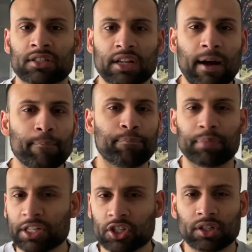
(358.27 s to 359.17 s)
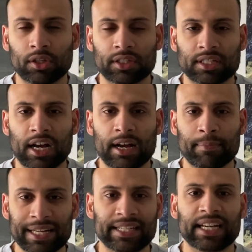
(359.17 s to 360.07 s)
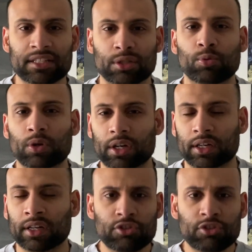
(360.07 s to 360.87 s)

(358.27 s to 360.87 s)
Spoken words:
Stop bitching all the time and get to work.